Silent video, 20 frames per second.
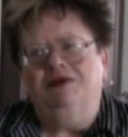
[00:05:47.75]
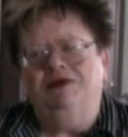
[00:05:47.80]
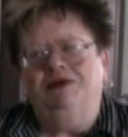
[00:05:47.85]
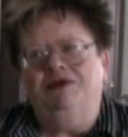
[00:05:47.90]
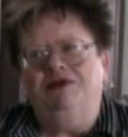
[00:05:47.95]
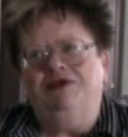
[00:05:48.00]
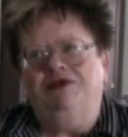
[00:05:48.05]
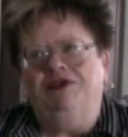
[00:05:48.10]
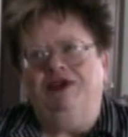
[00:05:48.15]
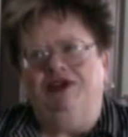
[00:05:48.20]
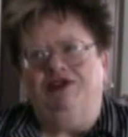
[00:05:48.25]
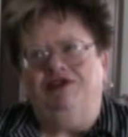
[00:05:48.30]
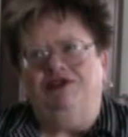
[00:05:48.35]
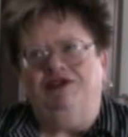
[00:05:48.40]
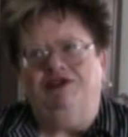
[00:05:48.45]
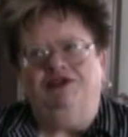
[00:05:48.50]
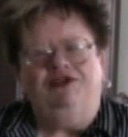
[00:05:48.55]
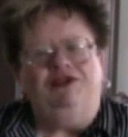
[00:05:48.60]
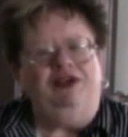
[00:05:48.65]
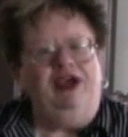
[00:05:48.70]
such a
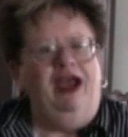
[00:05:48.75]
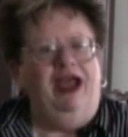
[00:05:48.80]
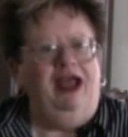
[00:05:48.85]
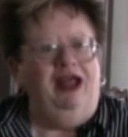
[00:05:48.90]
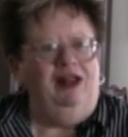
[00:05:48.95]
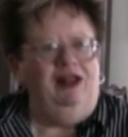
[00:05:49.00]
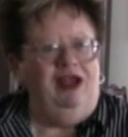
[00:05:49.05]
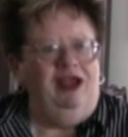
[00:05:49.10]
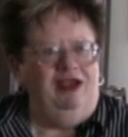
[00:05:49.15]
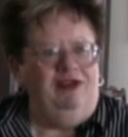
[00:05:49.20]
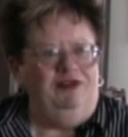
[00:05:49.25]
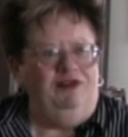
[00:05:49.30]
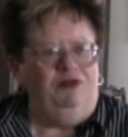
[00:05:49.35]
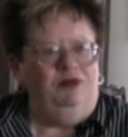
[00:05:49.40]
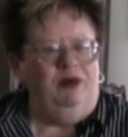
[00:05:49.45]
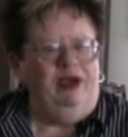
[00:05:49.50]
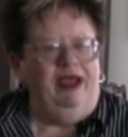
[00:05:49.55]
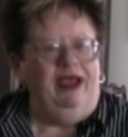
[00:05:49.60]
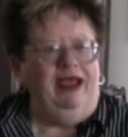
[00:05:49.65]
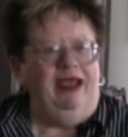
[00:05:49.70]
stylized
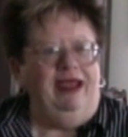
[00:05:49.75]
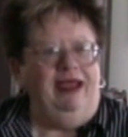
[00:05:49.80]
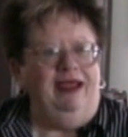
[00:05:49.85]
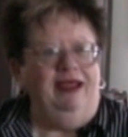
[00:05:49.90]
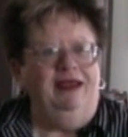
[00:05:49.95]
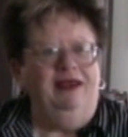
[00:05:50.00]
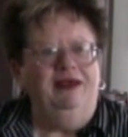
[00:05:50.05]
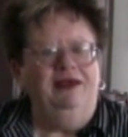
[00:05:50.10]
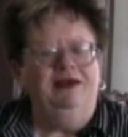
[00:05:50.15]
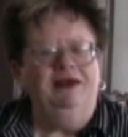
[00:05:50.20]
way,